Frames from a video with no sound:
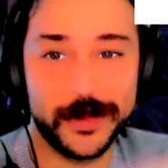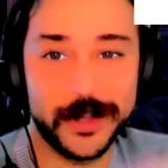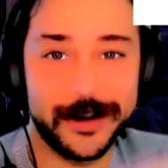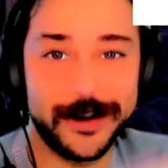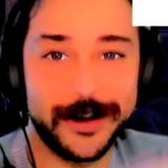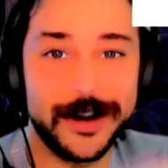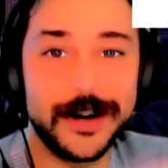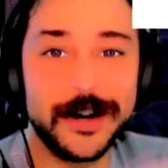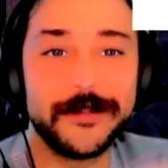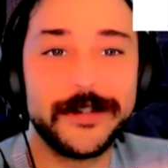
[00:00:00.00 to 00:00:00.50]

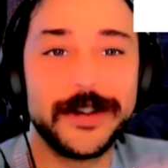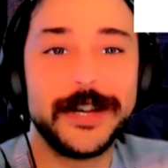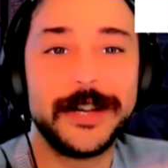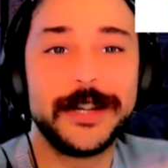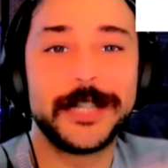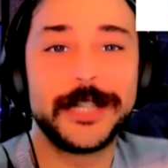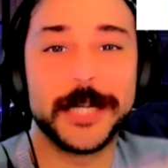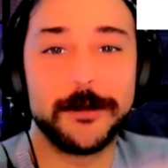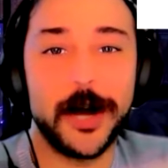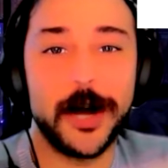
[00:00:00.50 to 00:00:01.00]
of
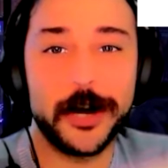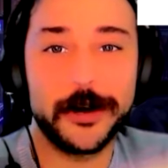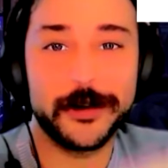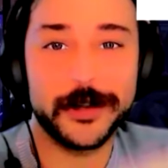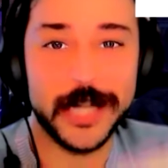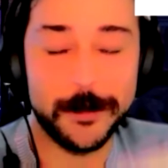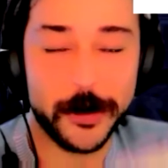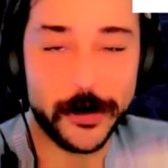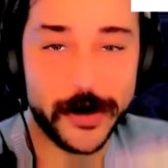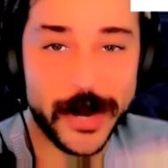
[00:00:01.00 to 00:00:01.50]

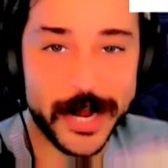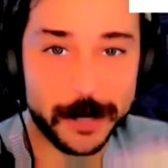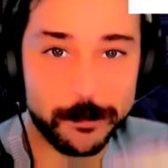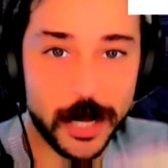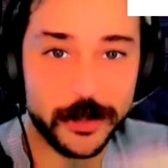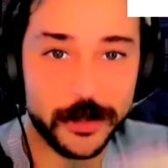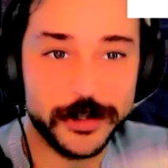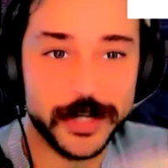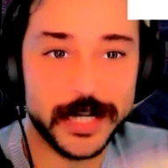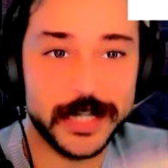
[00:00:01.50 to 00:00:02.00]
democratic
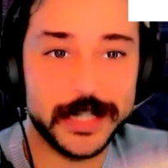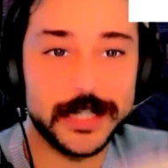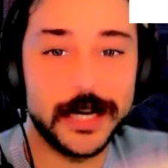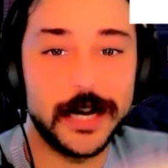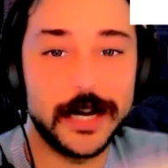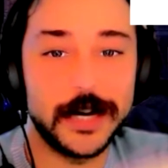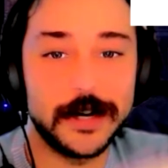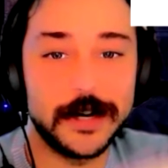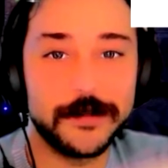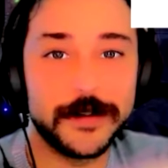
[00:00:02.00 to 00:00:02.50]
politics,
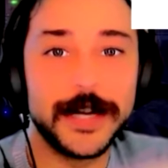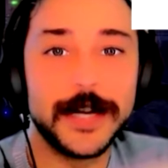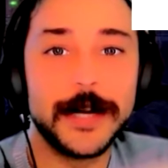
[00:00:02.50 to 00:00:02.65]
of